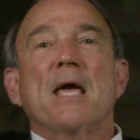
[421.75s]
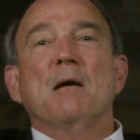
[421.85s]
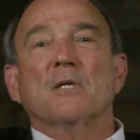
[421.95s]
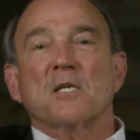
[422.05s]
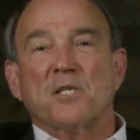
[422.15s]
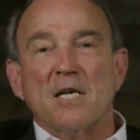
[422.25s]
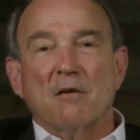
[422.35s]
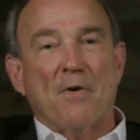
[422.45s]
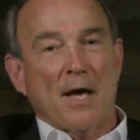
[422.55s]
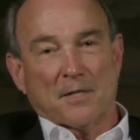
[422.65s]
be able to see
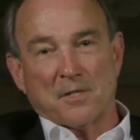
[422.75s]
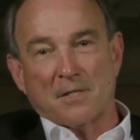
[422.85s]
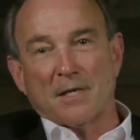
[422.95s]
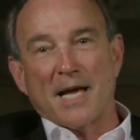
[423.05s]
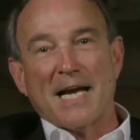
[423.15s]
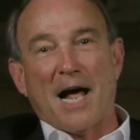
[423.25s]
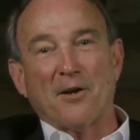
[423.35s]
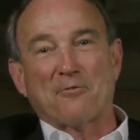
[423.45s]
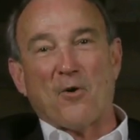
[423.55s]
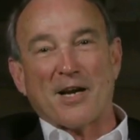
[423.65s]
your face, and I
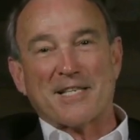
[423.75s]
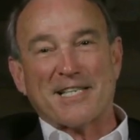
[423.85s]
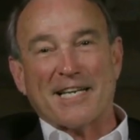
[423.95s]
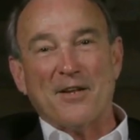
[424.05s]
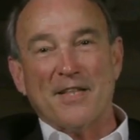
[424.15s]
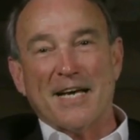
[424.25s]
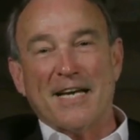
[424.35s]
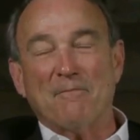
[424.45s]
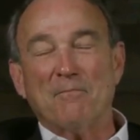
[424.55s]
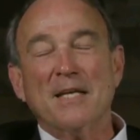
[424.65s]
look forward to seeing you
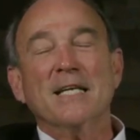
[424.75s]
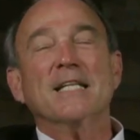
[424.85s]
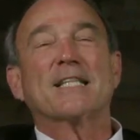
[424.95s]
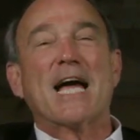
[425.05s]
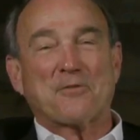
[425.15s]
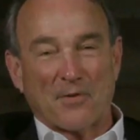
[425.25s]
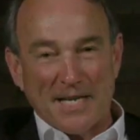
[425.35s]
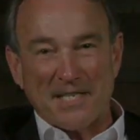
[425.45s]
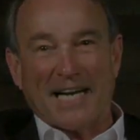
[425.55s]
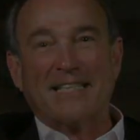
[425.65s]
then. Thanks for
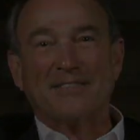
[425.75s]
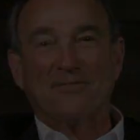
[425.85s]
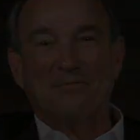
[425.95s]
listening.